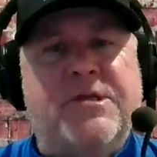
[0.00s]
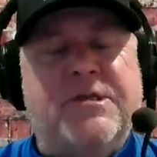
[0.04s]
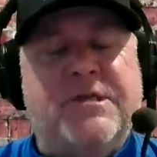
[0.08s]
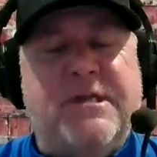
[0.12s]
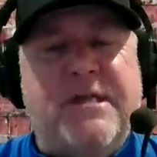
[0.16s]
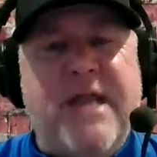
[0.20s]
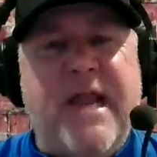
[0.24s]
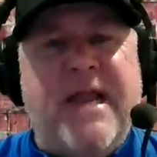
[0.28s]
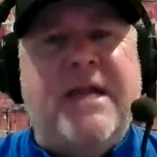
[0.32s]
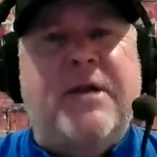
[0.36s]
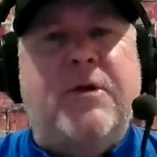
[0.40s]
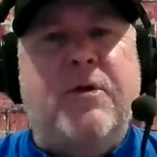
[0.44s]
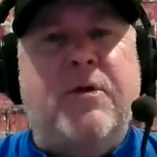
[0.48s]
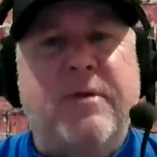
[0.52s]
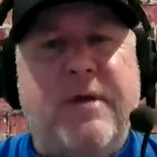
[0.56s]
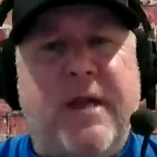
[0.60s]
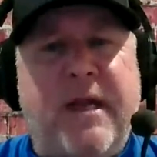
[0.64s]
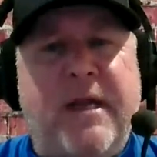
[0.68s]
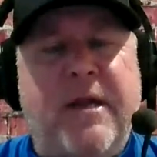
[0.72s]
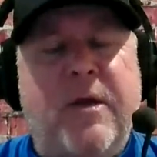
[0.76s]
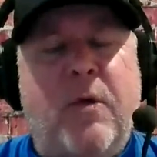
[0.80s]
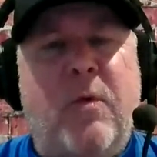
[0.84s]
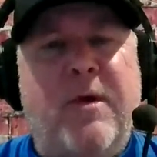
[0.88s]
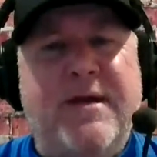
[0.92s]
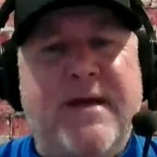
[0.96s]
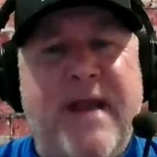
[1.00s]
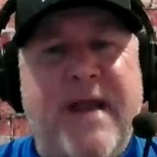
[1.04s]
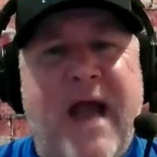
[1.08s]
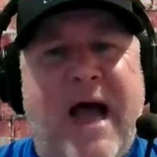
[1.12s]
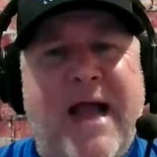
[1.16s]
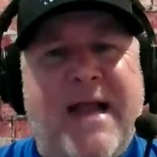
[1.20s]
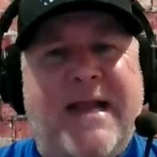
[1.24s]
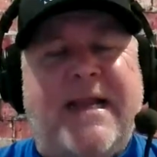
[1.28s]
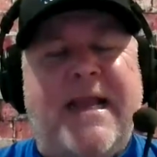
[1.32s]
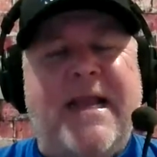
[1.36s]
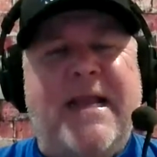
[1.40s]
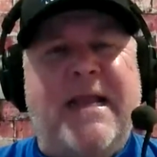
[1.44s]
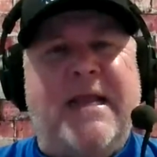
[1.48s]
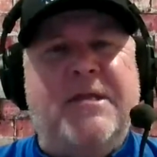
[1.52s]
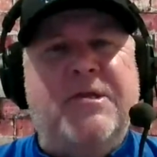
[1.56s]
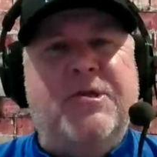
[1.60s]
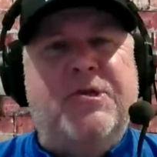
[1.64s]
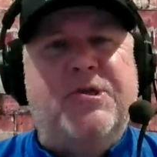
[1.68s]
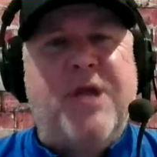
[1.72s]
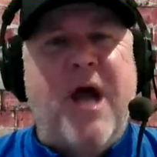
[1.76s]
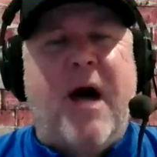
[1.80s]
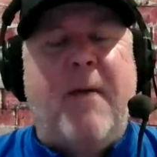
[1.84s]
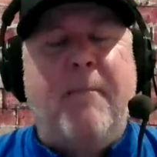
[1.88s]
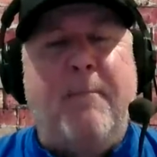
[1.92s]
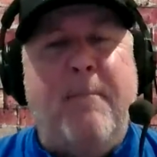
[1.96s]
sneaker deal with Nike and
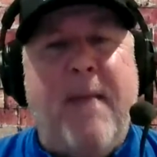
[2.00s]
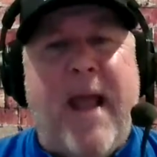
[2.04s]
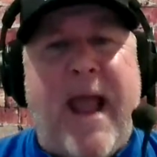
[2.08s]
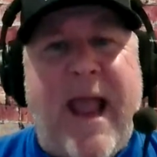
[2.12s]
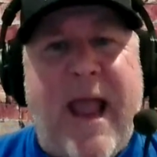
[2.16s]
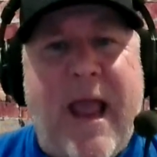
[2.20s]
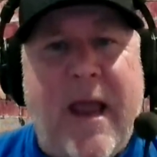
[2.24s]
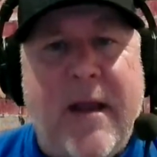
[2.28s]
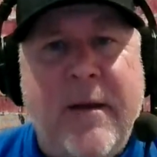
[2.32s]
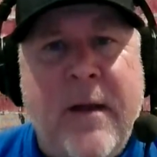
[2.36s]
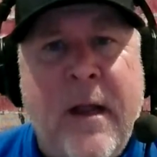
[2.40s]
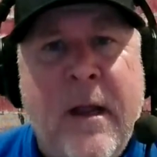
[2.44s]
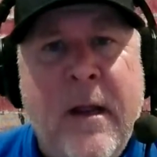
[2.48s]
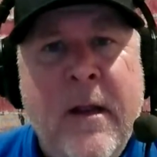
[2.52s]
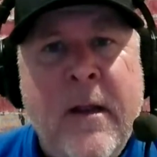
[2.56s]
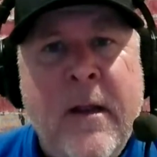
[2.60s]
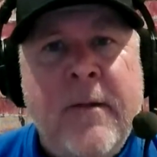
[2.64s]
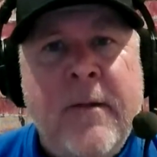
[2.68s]
Jumpman,